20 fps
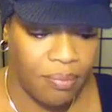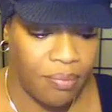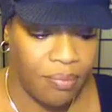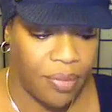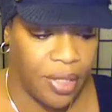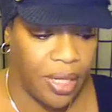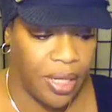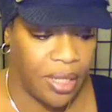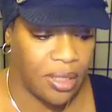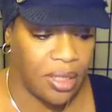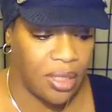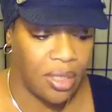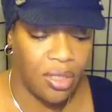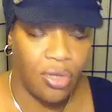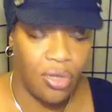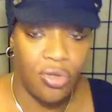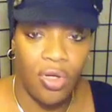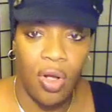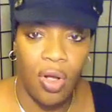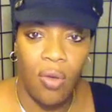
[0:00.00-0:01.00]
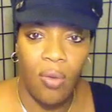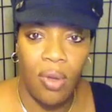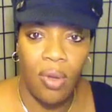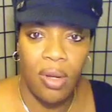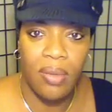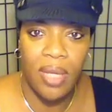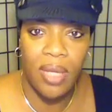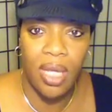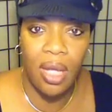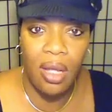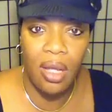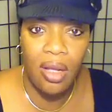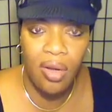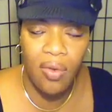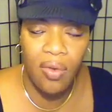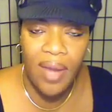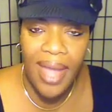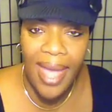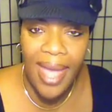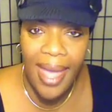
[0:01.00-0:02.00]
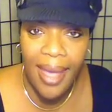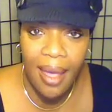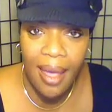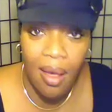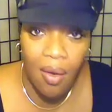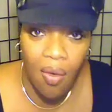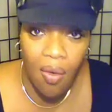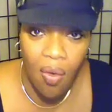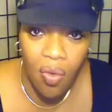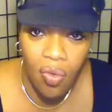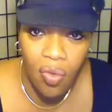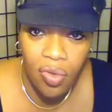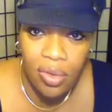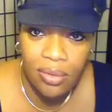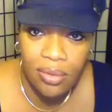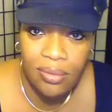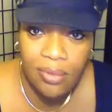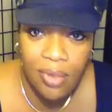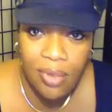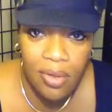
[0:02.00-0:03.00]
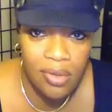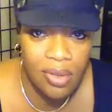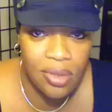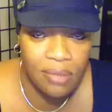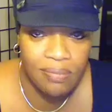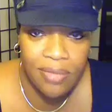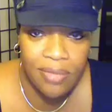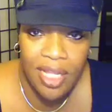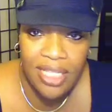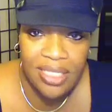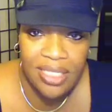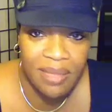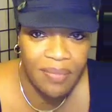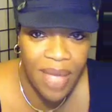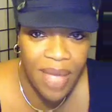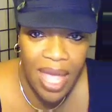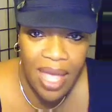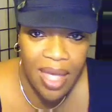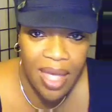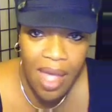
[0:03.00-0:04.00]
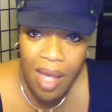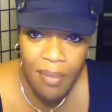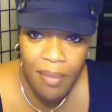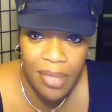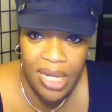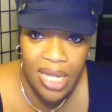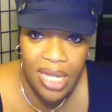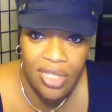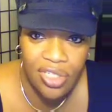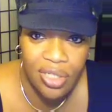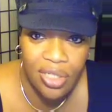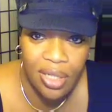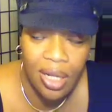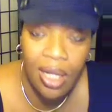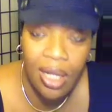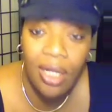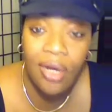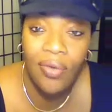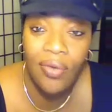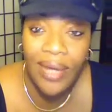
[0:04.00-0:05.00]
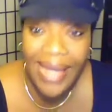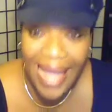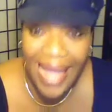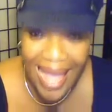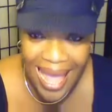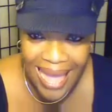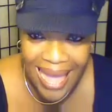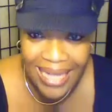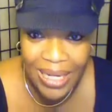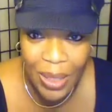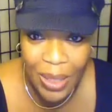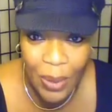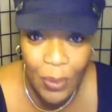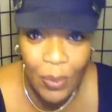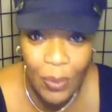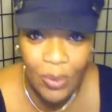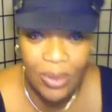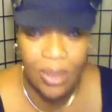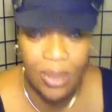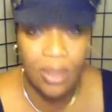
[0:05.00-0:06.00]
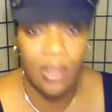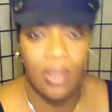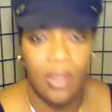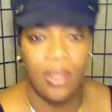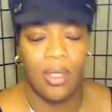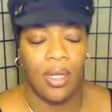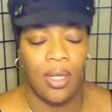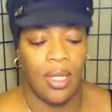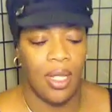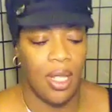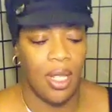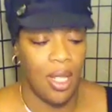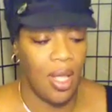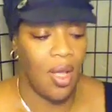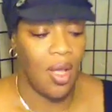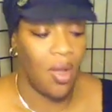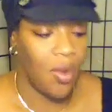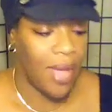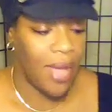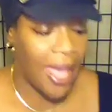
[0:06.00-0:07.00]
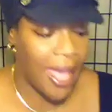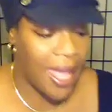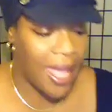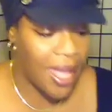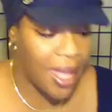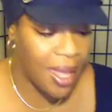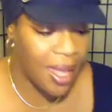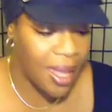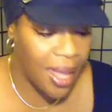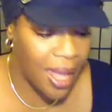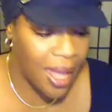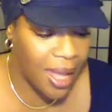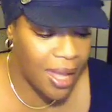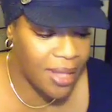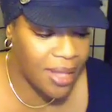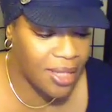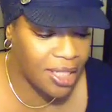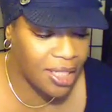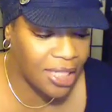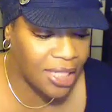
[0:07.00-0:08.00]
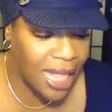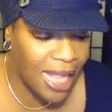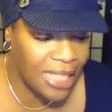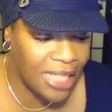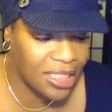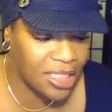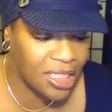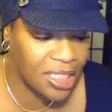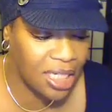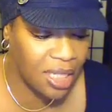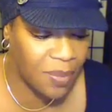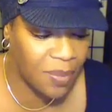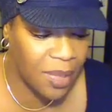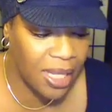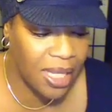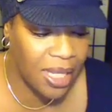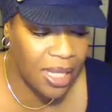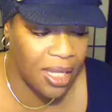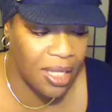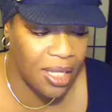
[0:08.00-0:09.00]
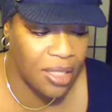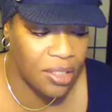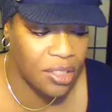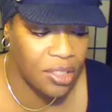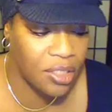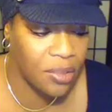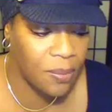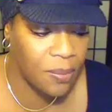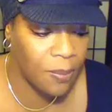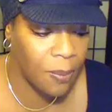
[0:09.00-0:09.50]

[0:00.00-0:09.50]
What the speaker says: But you don't want to be hungry and cold. That's a bad combination, hungry and cold. Okay, and the last tip is